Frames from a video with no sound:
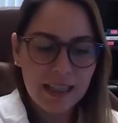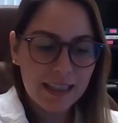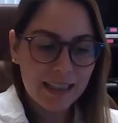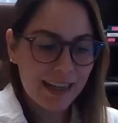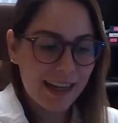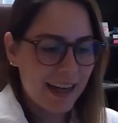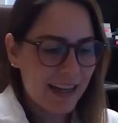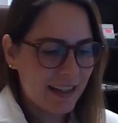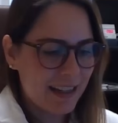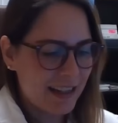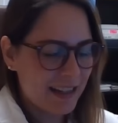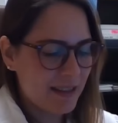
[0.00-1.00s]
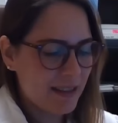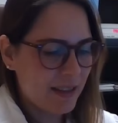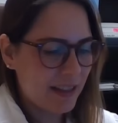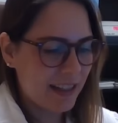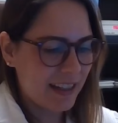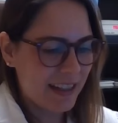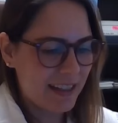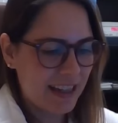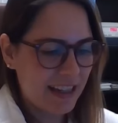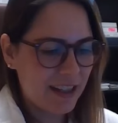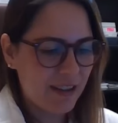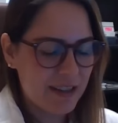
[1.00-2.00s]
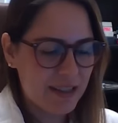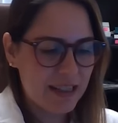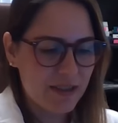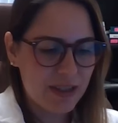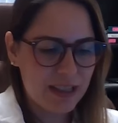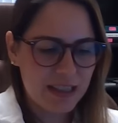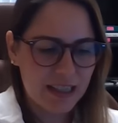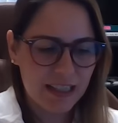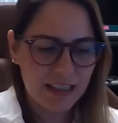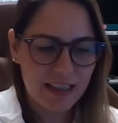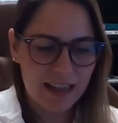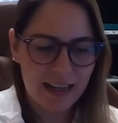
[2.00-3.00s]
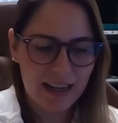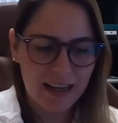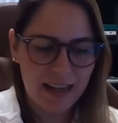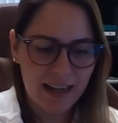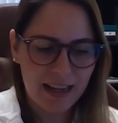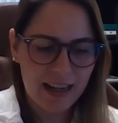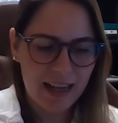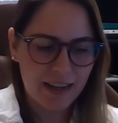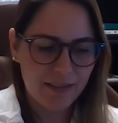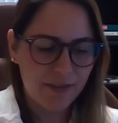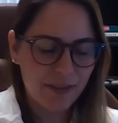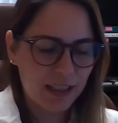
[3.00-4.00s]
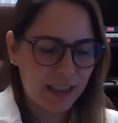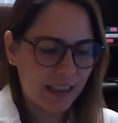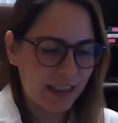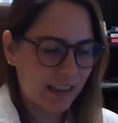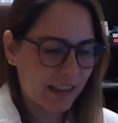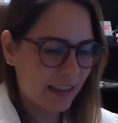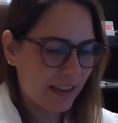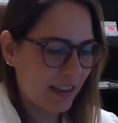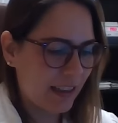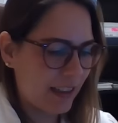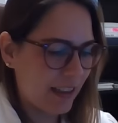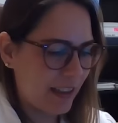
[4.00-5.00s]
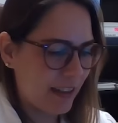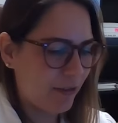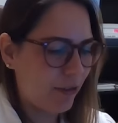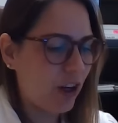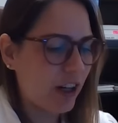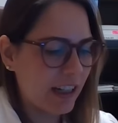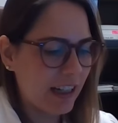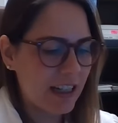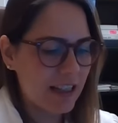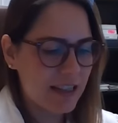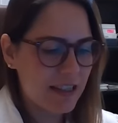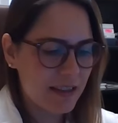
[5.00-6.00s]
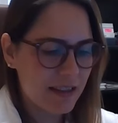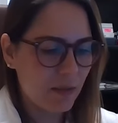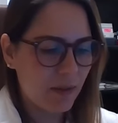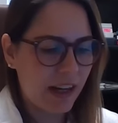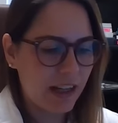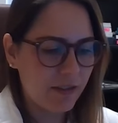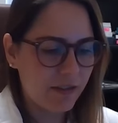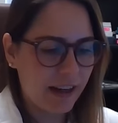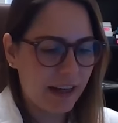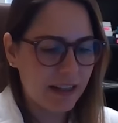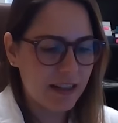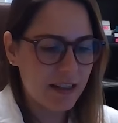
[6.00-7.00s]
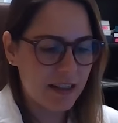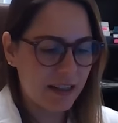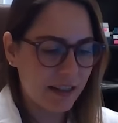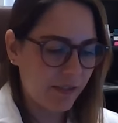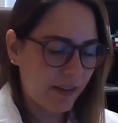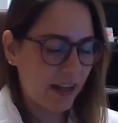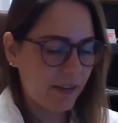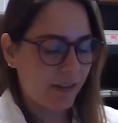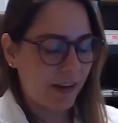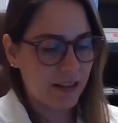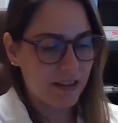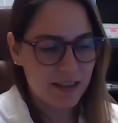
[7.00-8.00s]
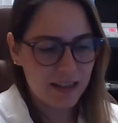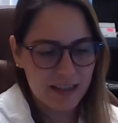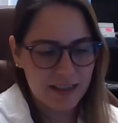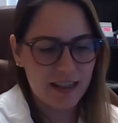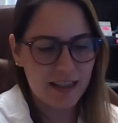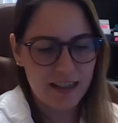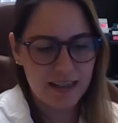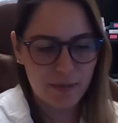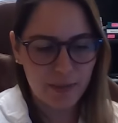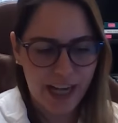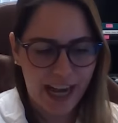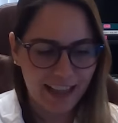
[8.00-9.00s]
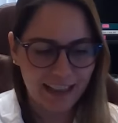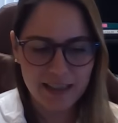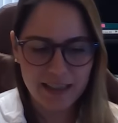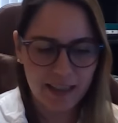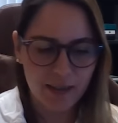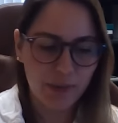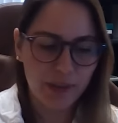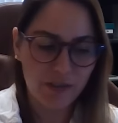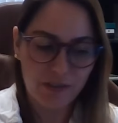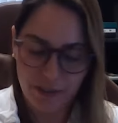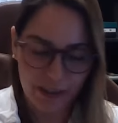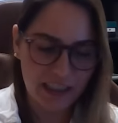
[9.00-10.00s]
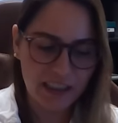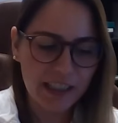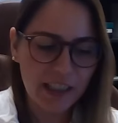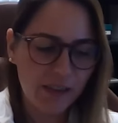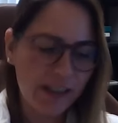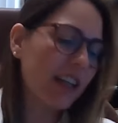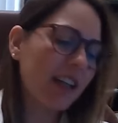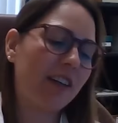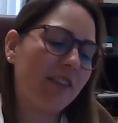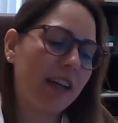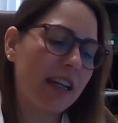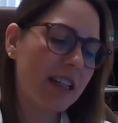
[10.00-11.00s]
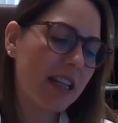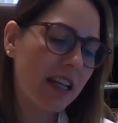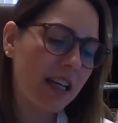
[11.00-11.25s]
Yeah. And it's, it's interesting that I feel like for us, the wildfires and the wildfire season, it's a reality and we are very aware of it.